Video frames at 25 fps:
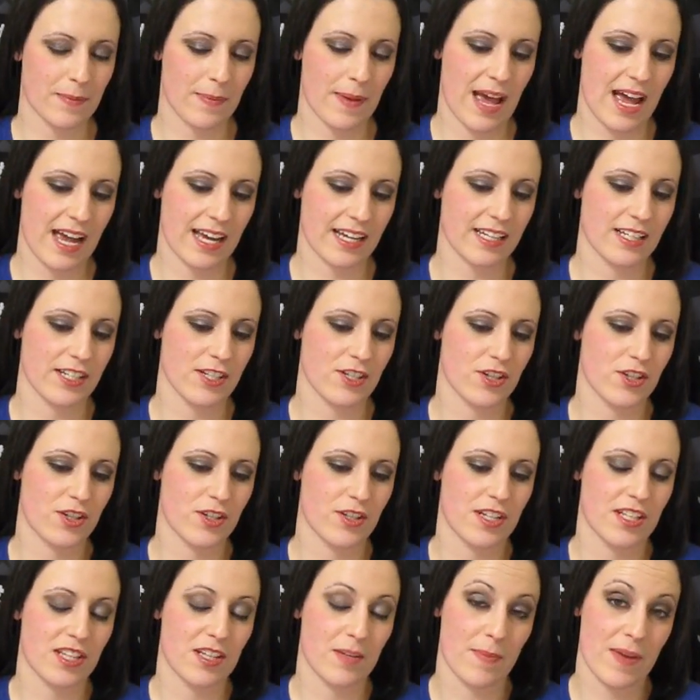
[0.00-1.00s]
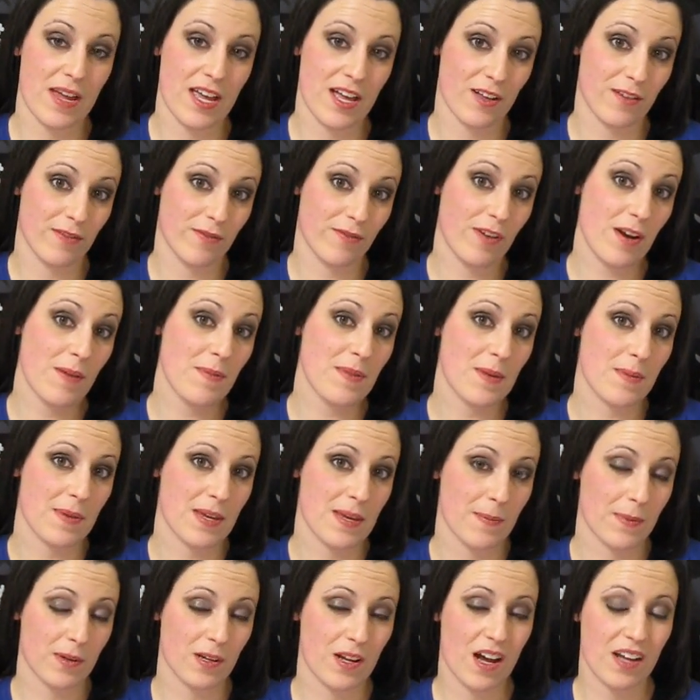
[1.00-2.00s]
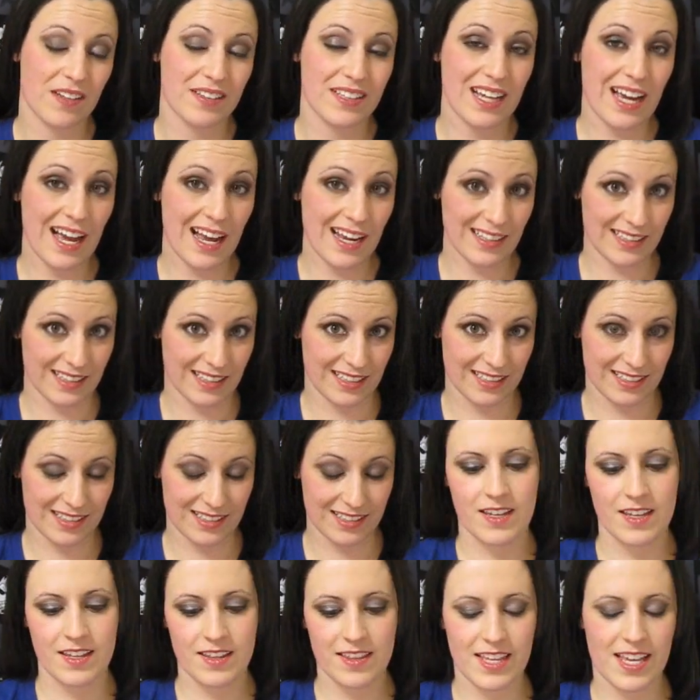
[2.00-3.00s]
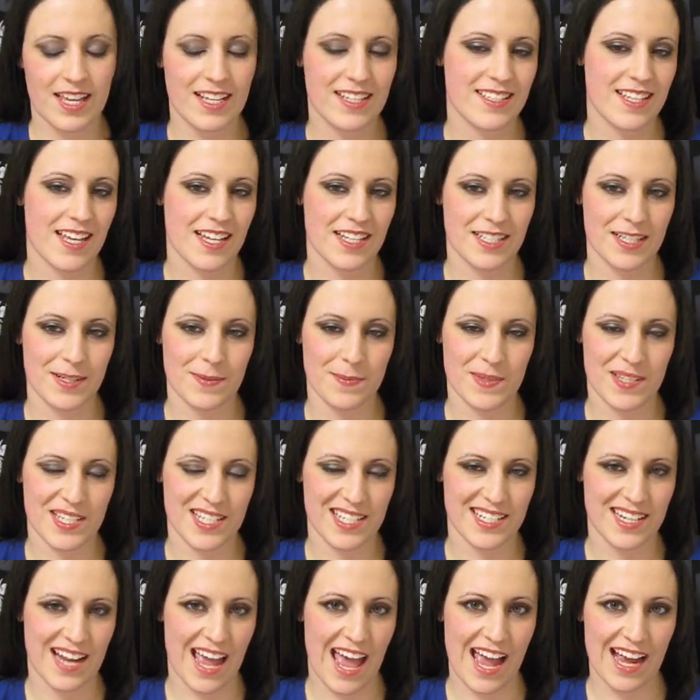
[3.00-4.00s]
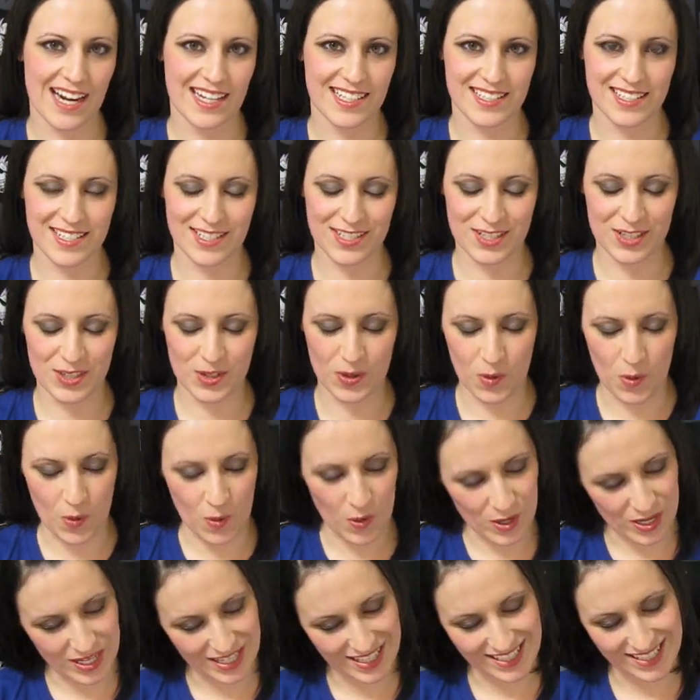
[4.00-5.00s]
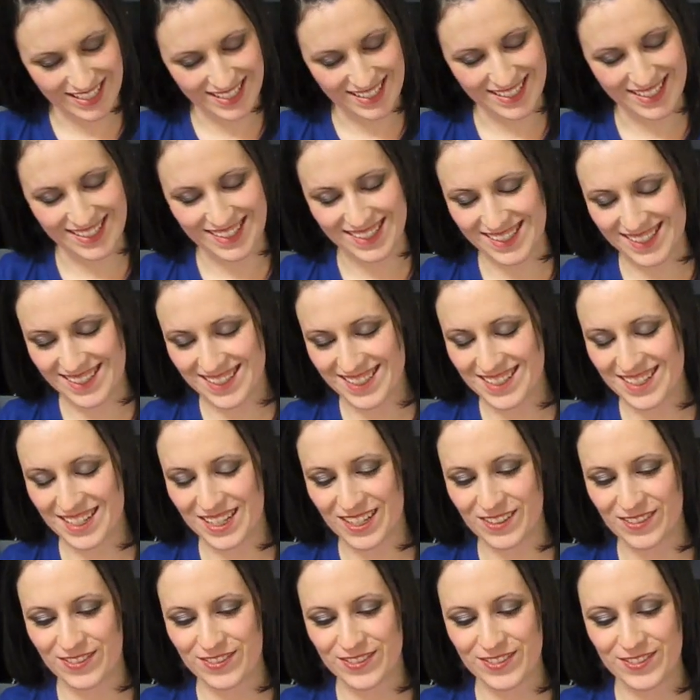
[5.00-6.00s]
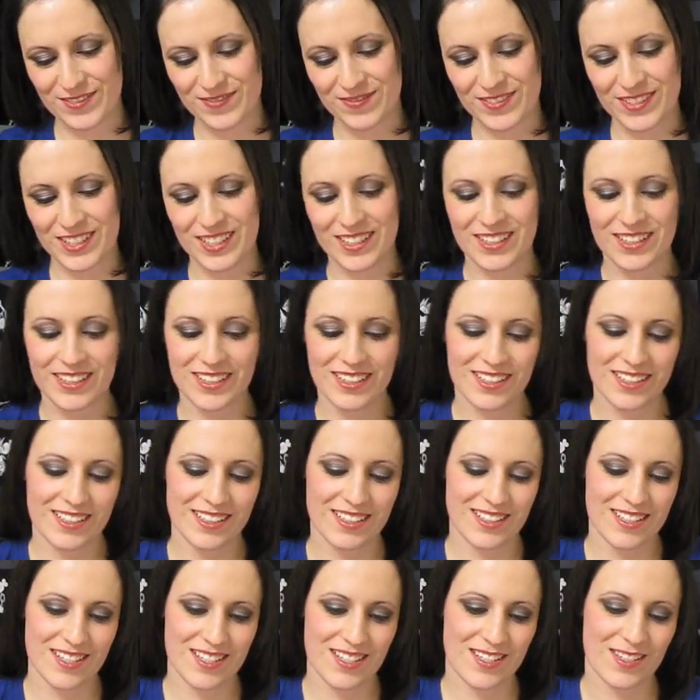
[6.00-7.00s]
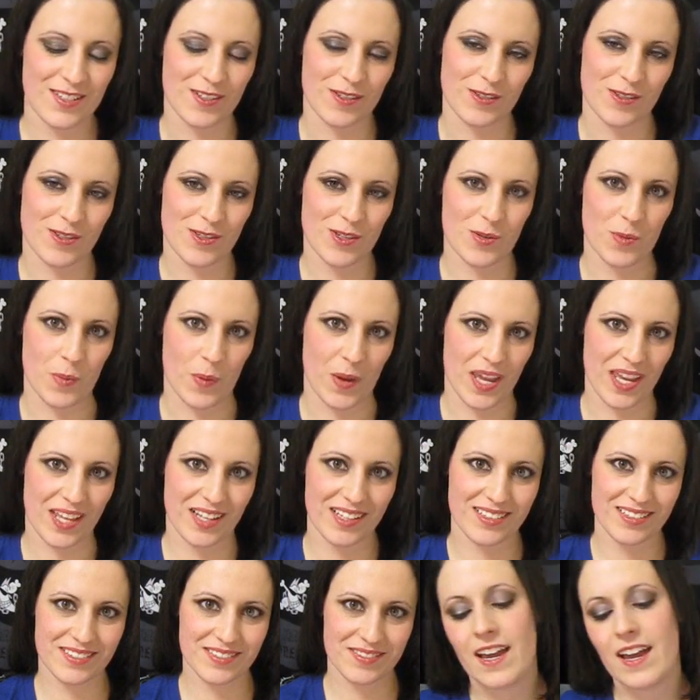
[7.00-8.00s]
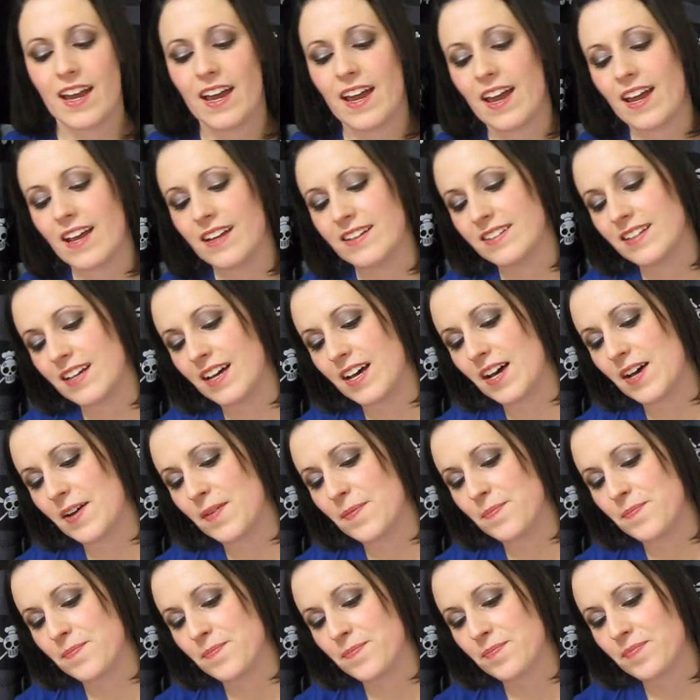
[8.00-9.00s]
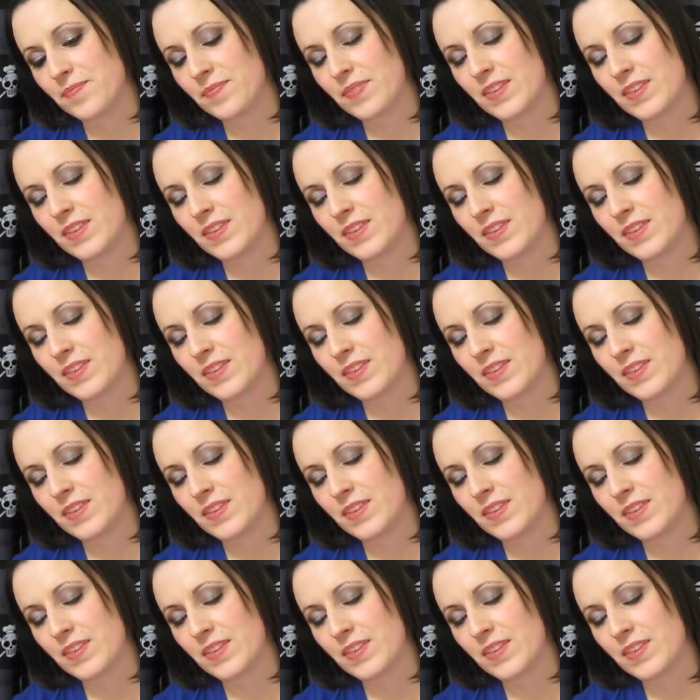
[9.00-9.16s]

a package in the mail from the people on the island. They sent him snacks and toys and stuff. So sweet. And um,